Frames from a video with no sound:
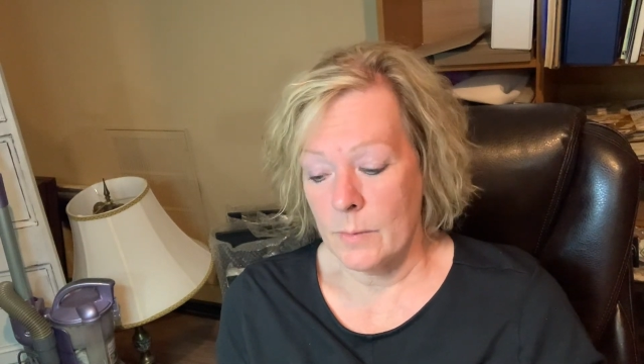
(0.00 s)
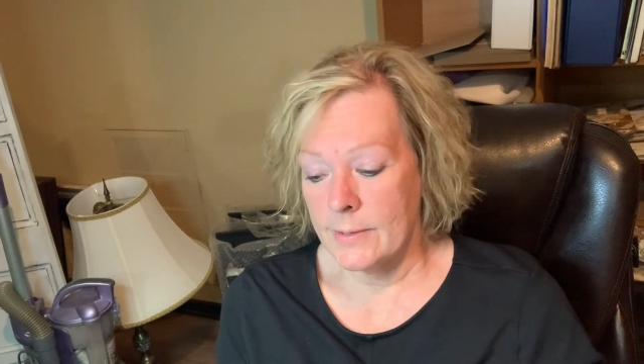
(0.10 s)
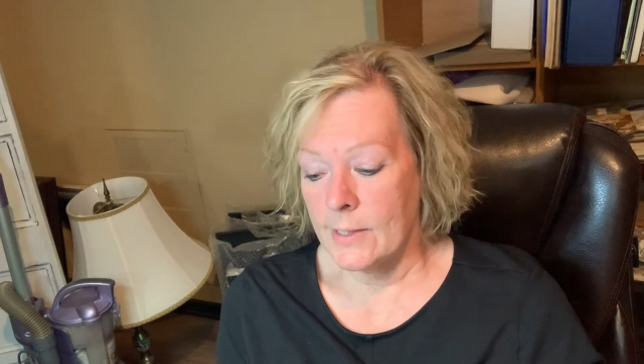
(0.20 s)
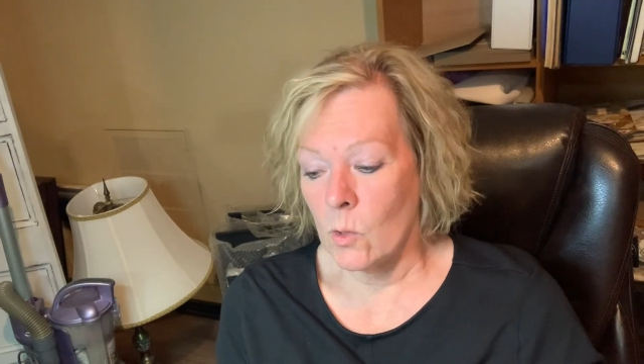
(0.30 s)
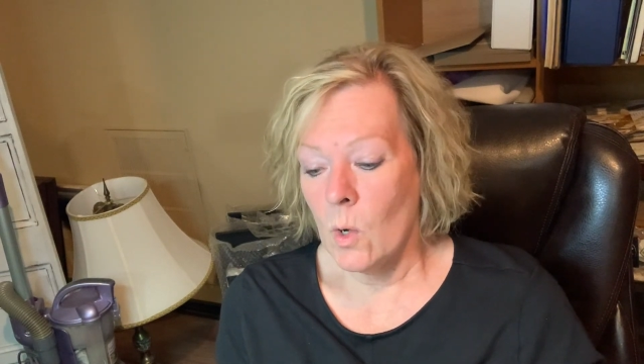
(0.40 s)
And
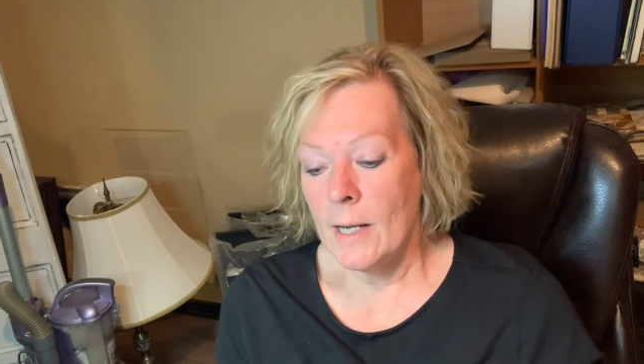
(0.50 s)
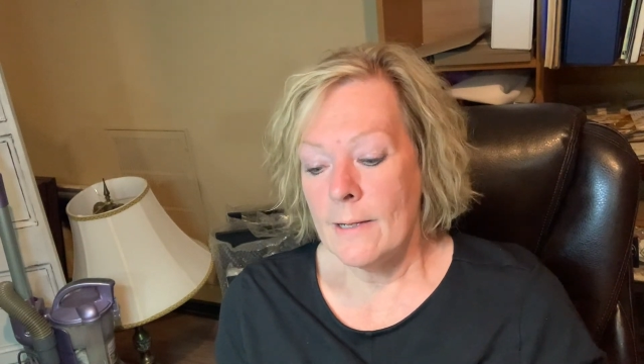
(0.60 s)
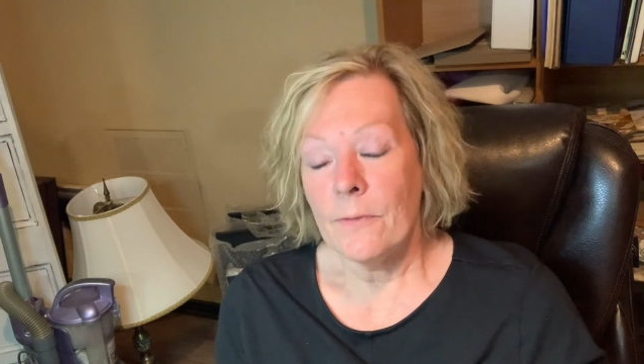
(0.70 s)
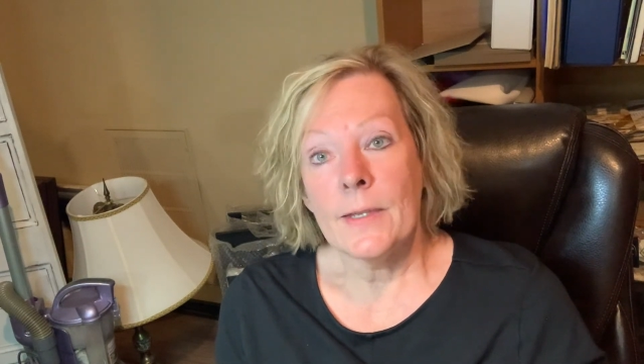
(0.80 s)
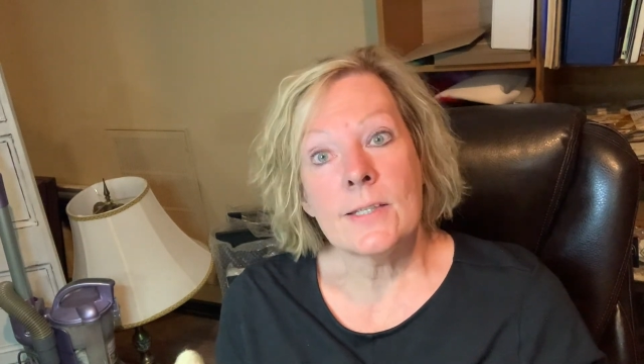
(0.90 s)
so
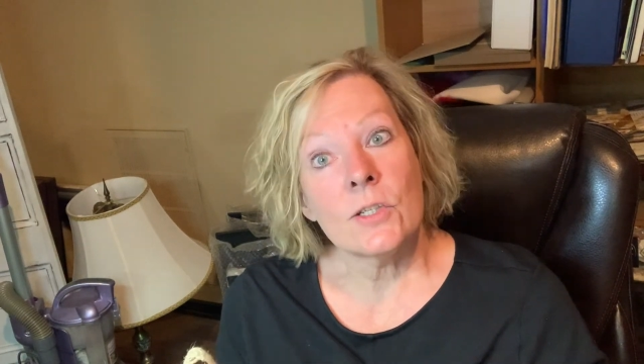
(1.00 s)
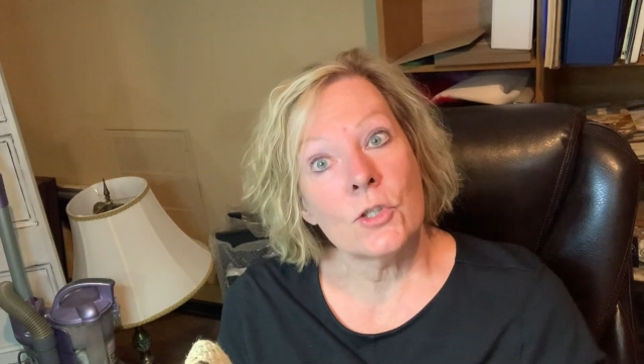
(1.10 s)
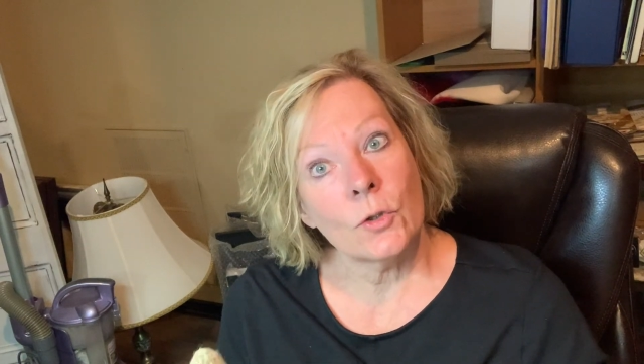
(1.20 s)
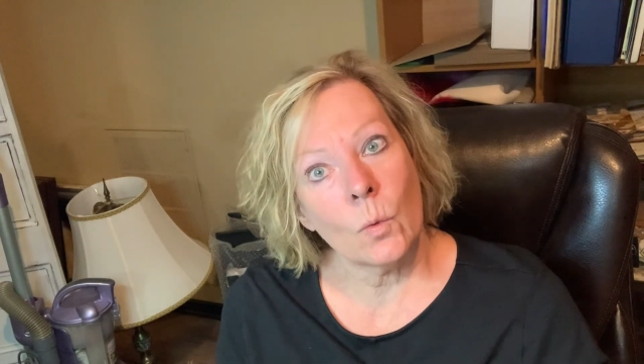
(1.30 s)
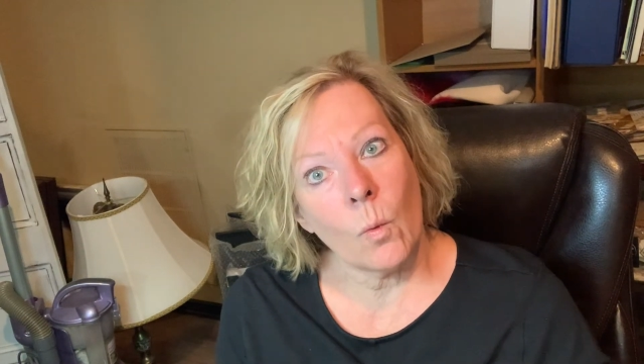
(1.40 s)
this is
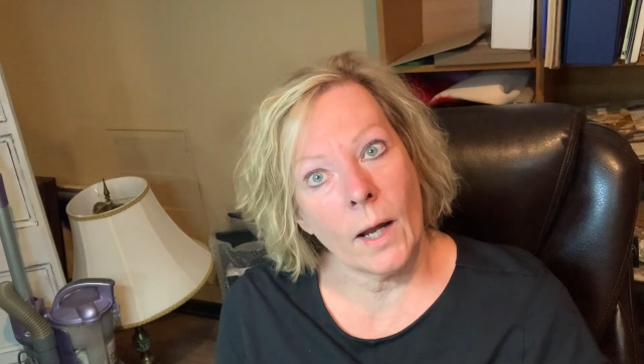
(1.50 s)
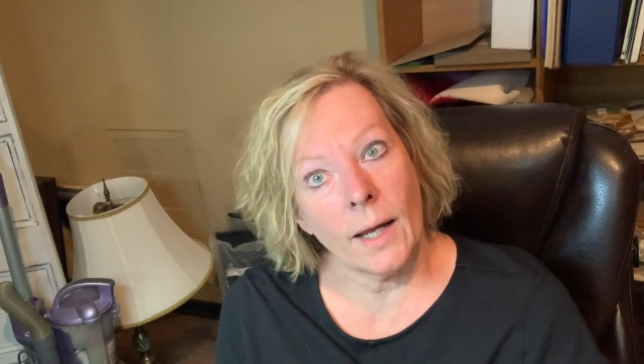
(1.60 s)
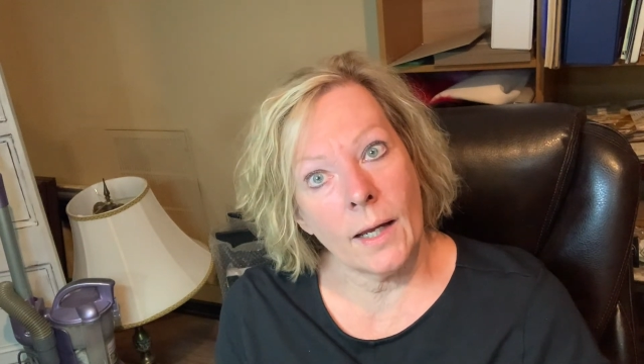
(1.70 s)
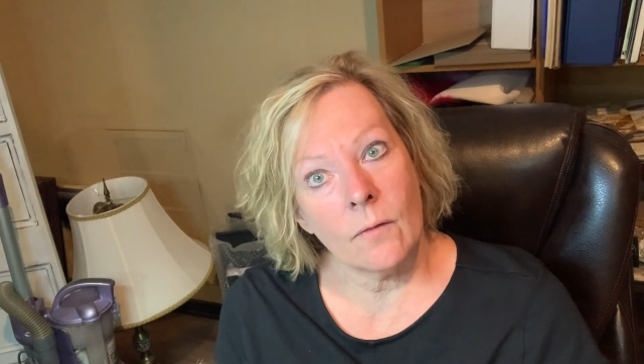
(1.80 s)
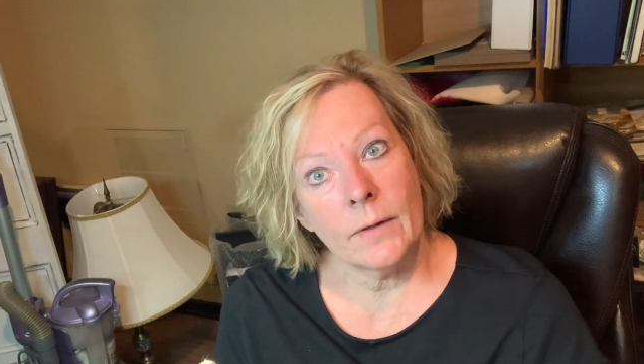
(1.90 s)
your
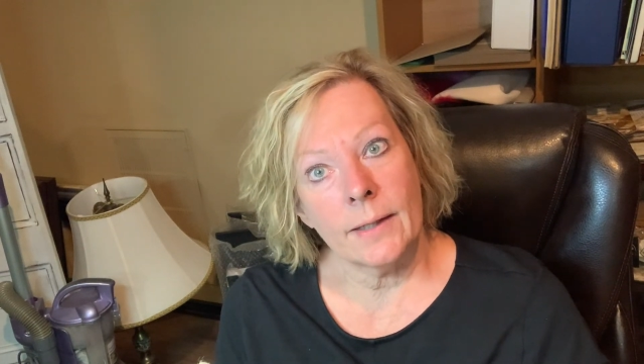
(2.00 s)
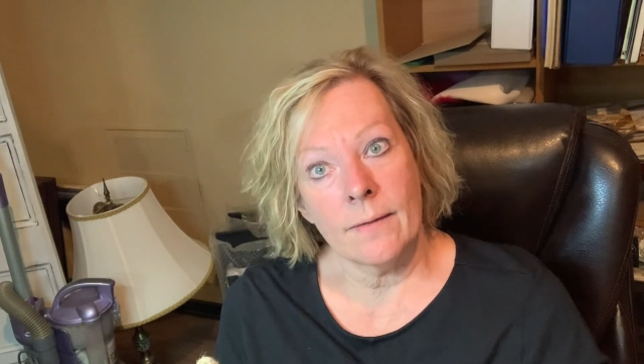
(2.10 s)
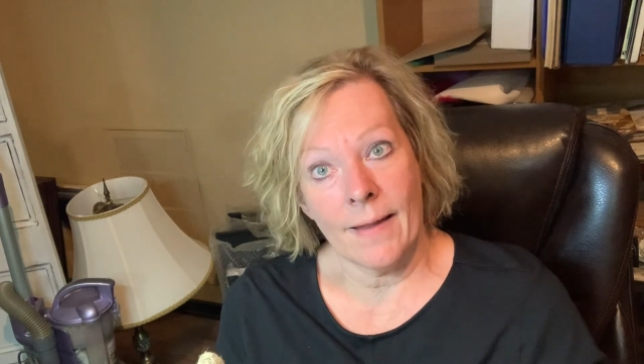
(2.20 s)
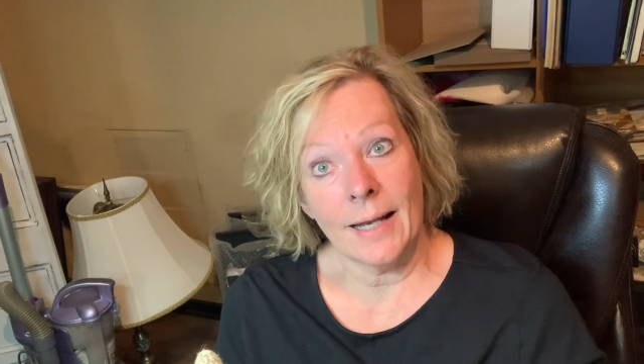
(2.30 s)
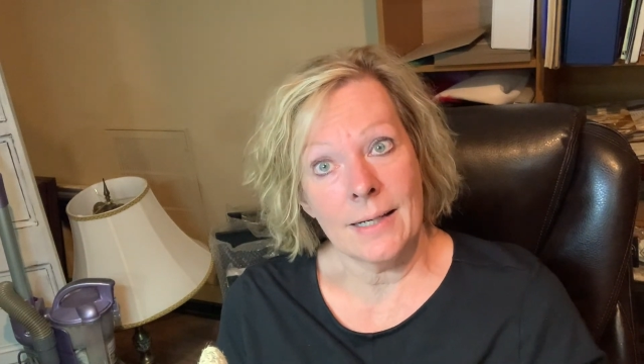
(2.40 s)
way of getting
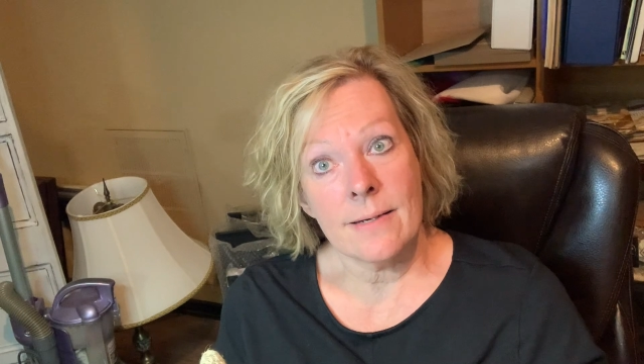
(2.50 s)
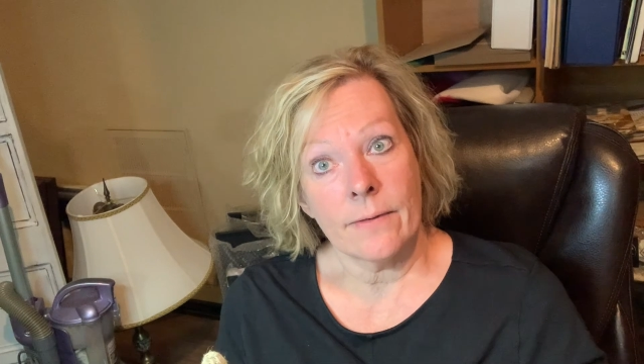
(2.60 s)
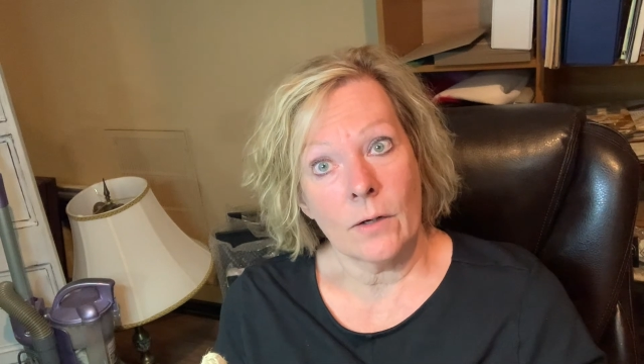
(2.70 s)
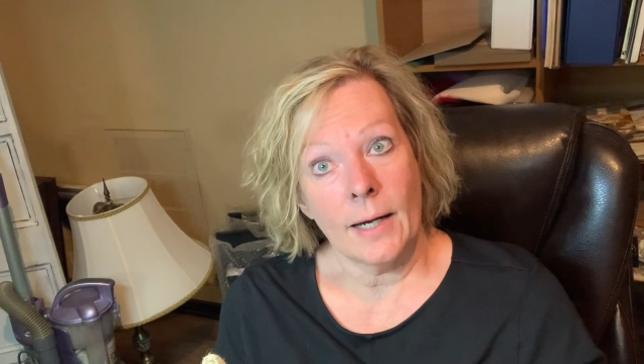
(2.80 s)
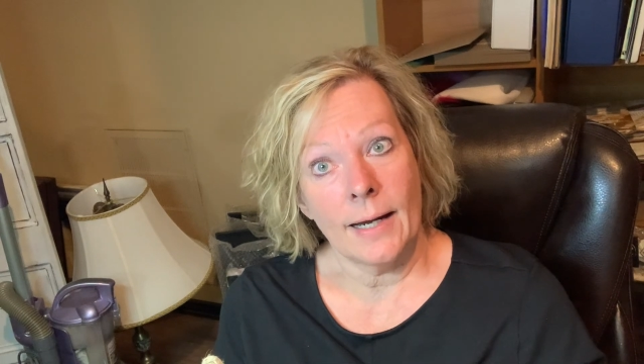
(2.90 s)
that into
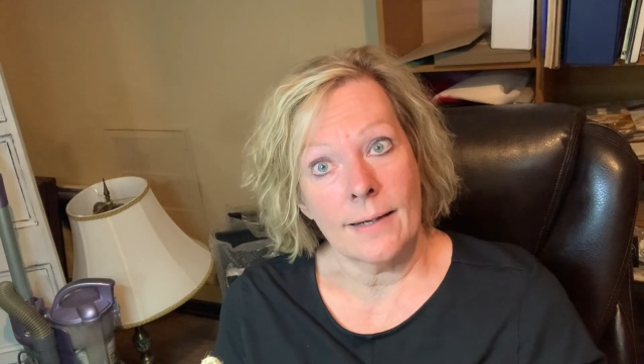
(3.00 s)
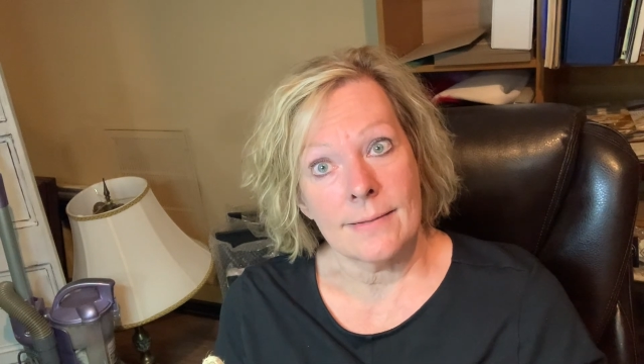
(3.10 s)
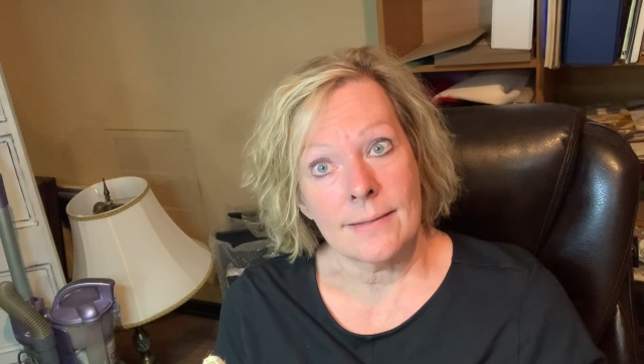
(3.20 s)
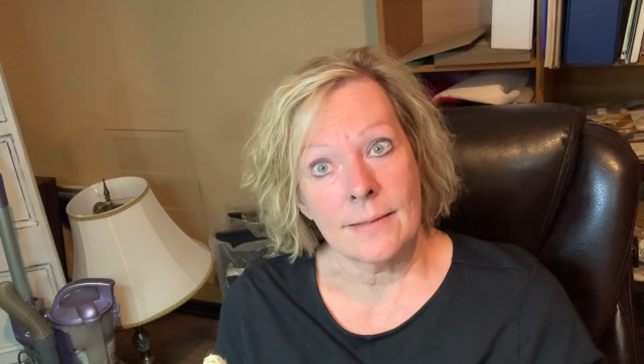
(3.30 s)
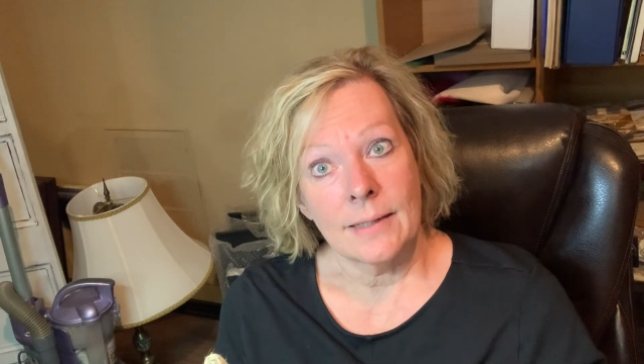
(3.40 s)
their hands.